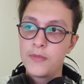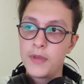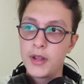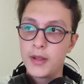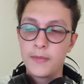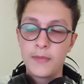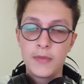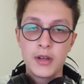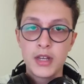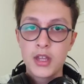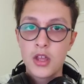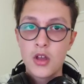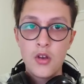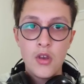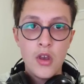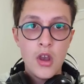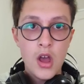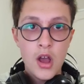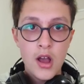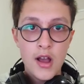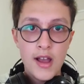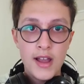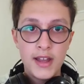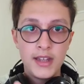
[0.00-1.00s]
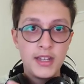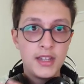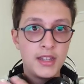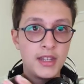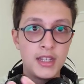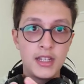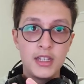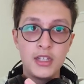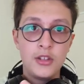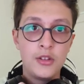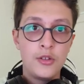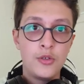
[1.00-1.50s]
make money online, and
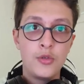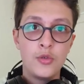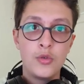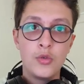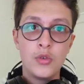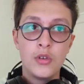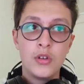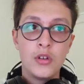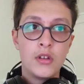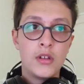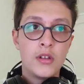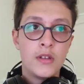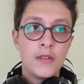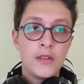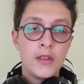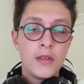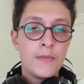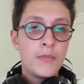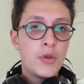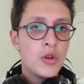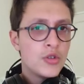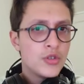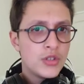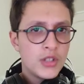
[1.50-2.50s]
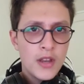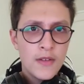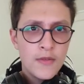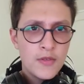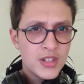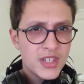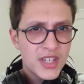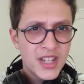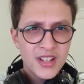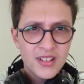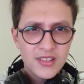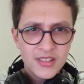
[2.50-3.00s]
then you post every
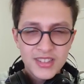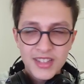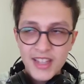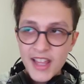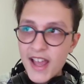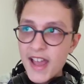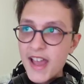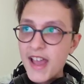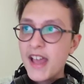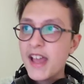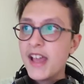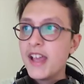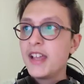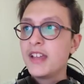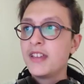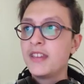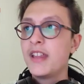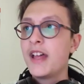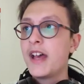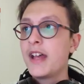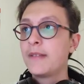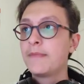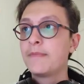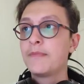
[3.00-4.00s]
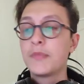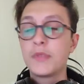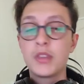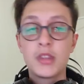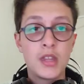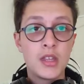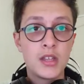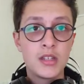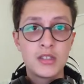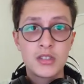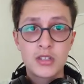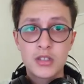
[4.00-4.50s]
single day, and
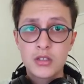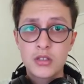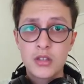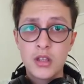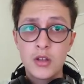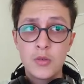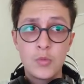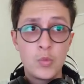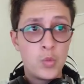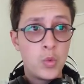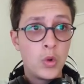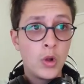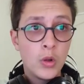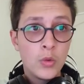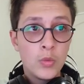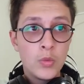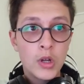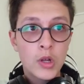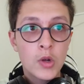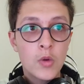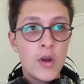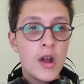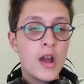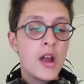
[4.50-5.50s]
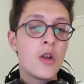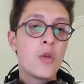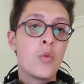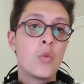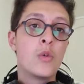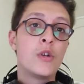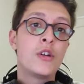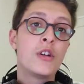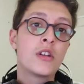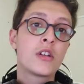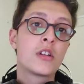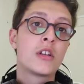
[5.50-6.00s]
it will require
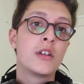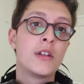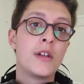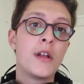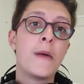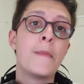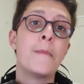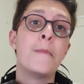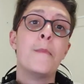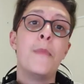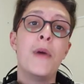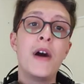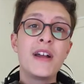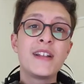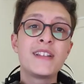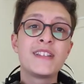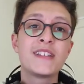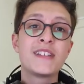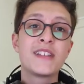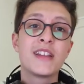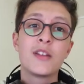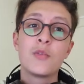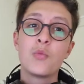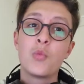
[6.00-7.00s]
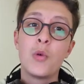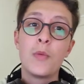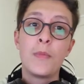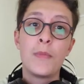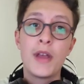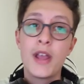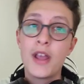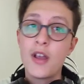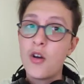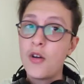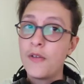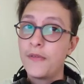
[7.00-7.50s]
work, but it will
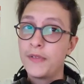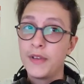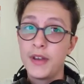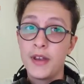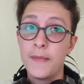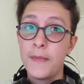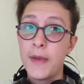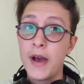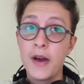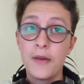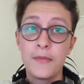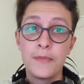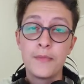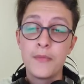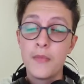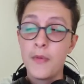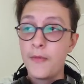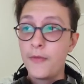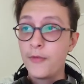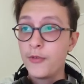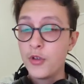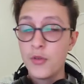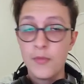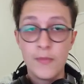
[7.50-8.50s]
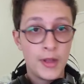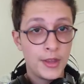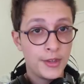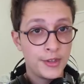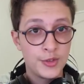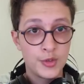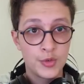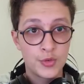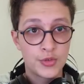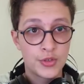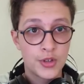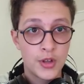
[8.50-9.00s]
pay off in about a few
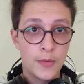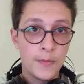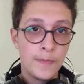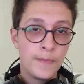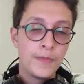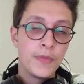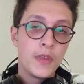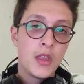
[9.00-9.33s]
months or so.